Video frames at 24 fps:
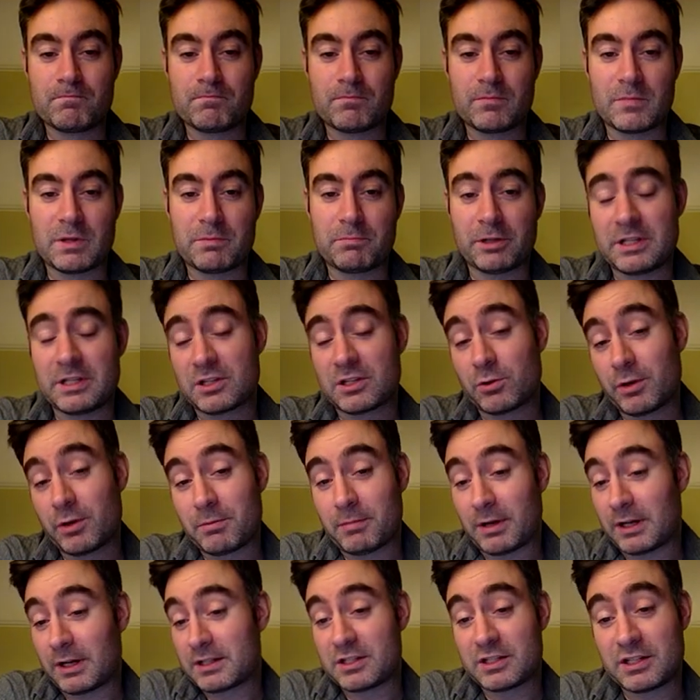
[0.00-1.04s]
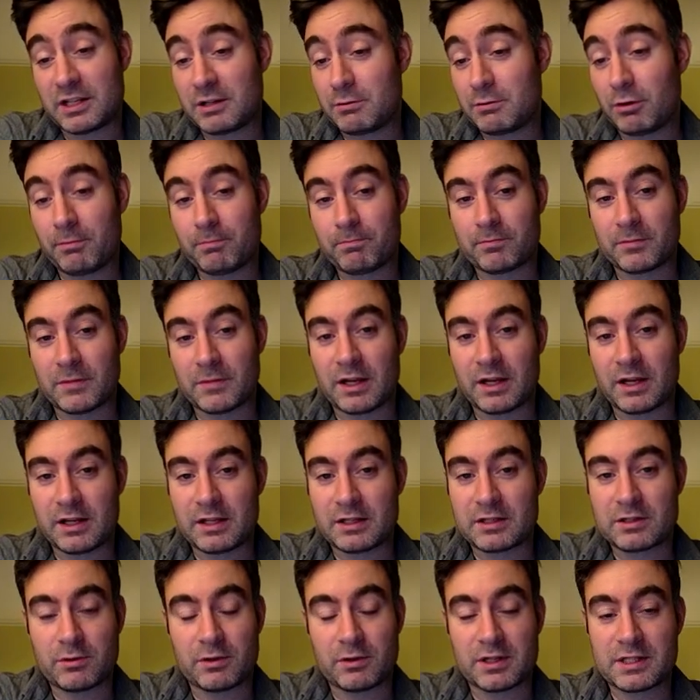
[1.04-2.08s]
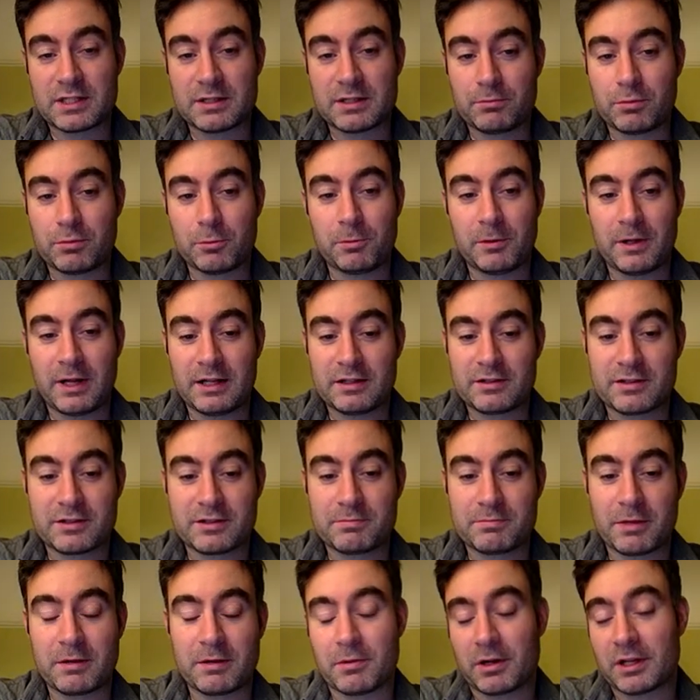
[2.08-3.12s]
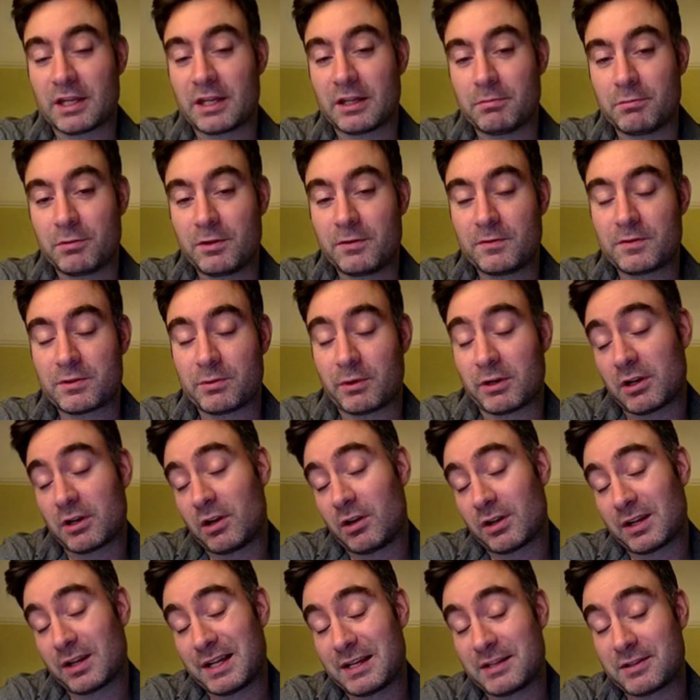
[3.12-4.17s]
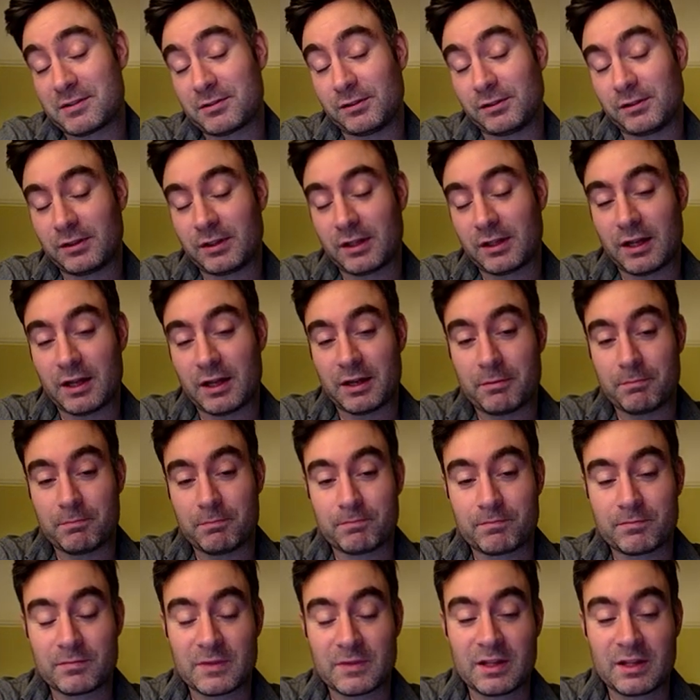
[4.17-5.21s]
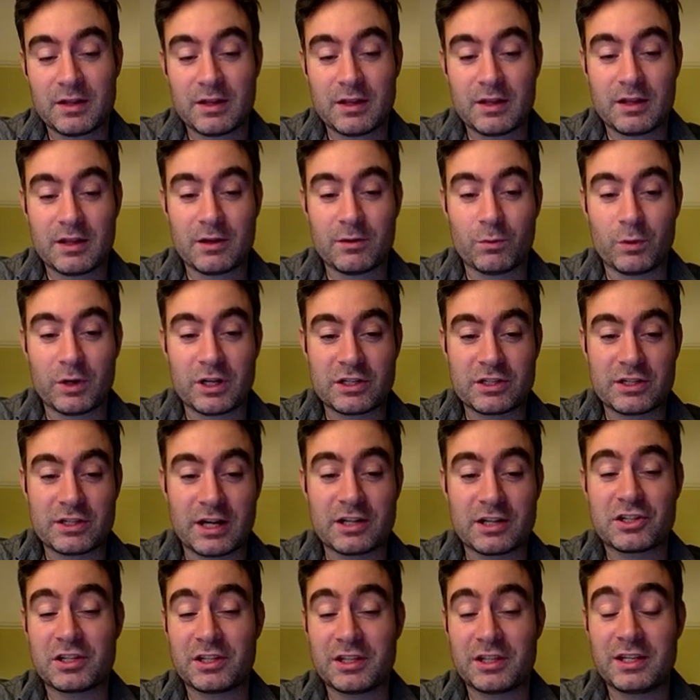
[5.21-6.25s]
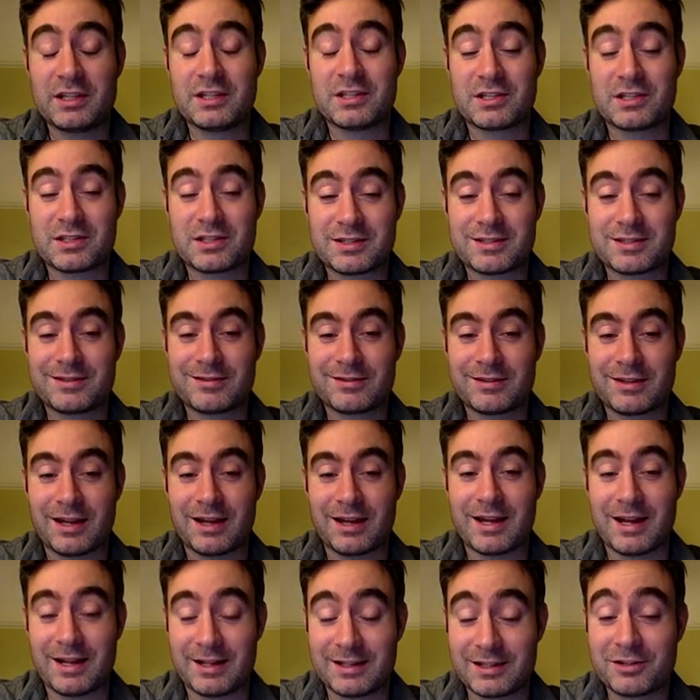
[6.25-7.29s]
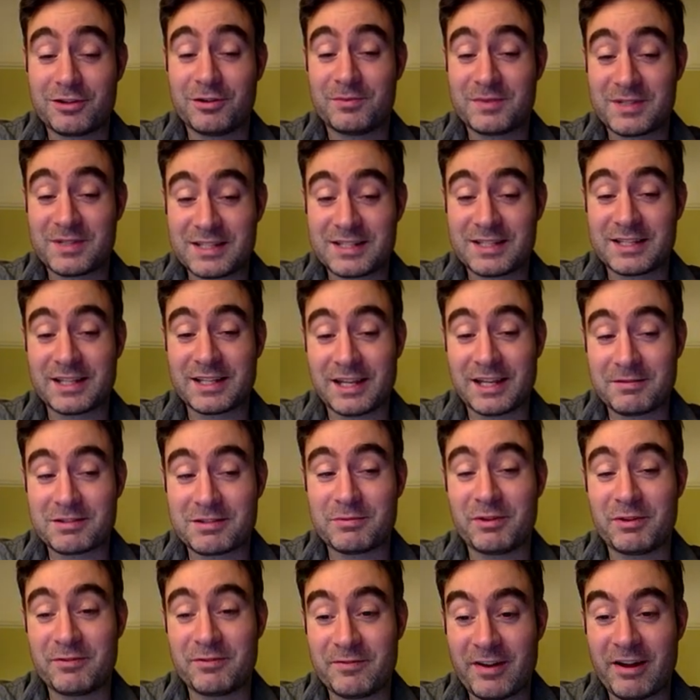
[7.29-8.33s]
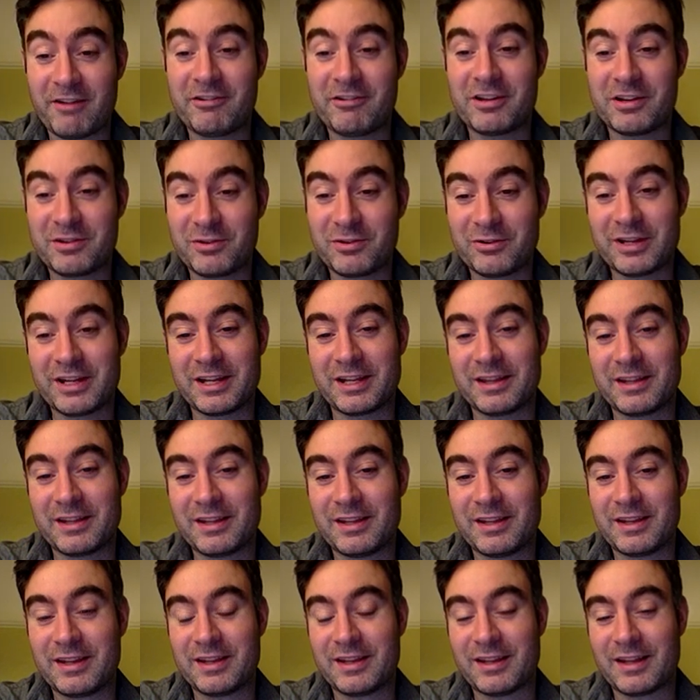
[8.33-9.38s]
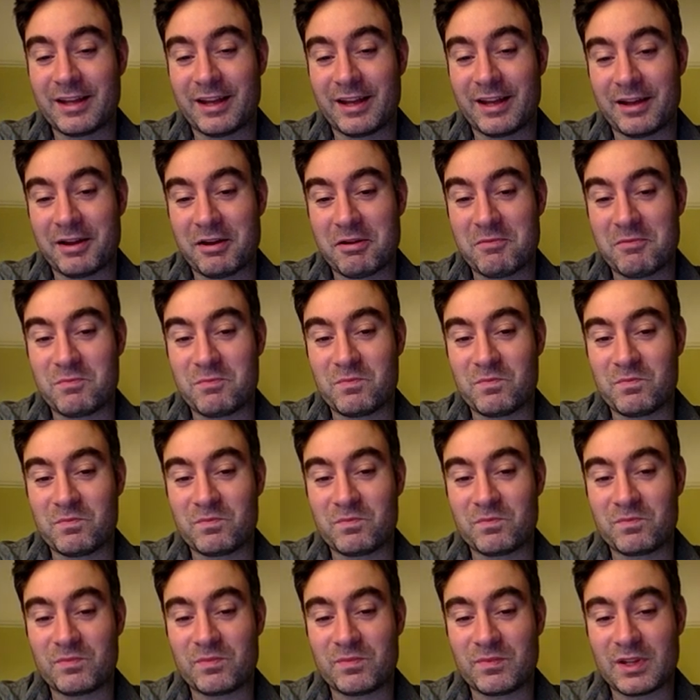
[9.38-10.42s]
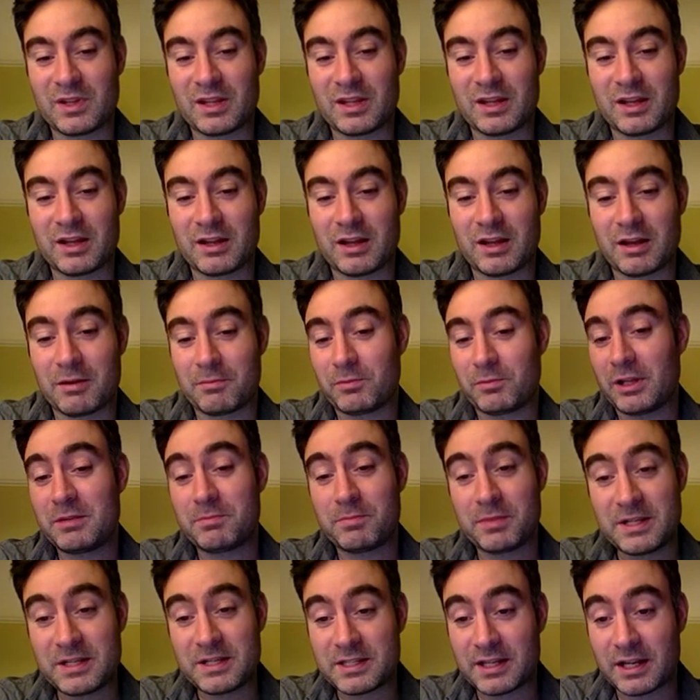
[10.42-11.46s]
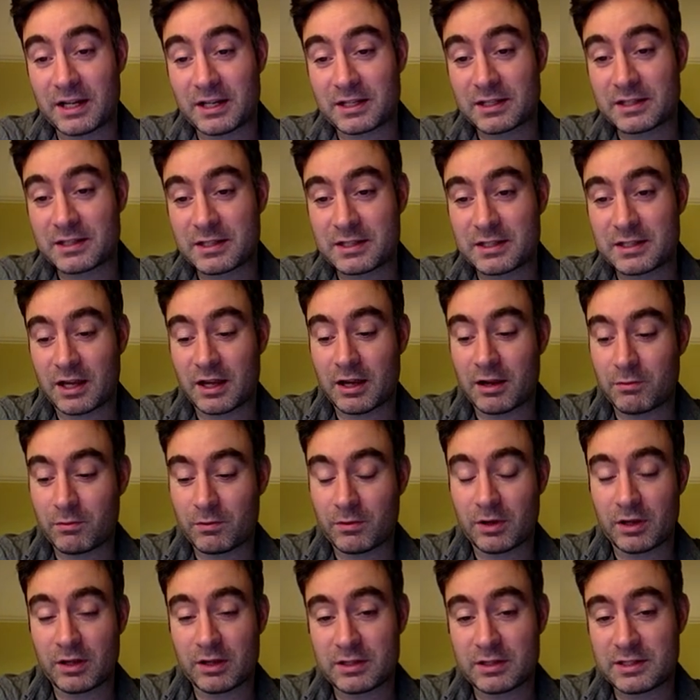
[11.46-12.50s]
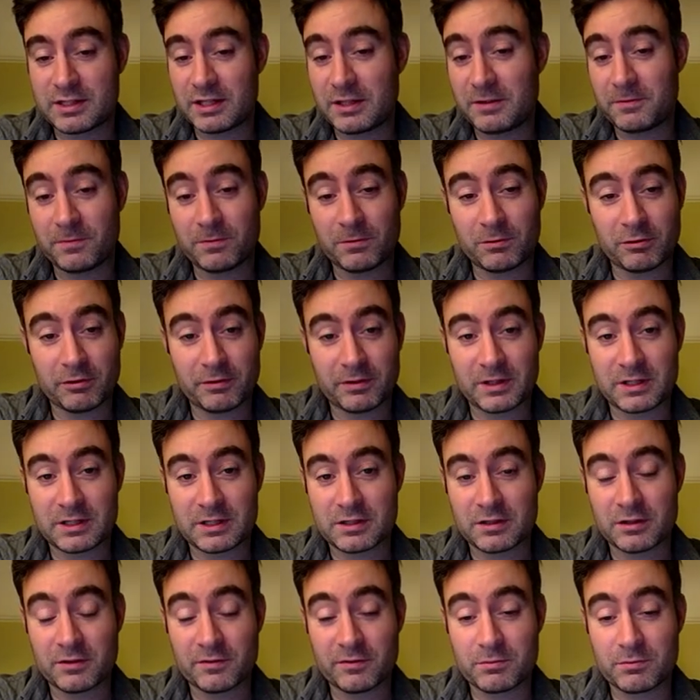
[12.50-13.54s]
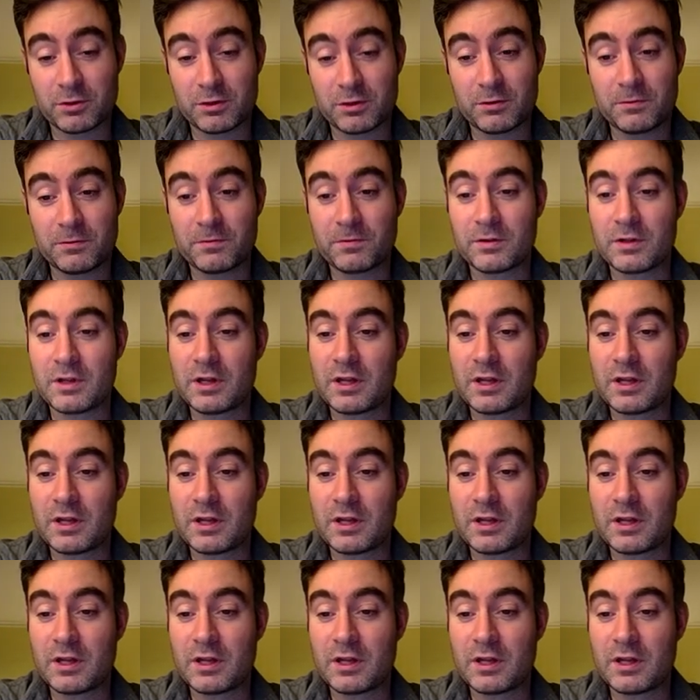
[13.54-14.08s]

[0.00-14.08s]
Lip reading: He plays queen back to d1. It's quite a simple plan: just make my king move so I can't castle, which actually comes into the game to be very annoying. Play b6, c4. I think it's another move.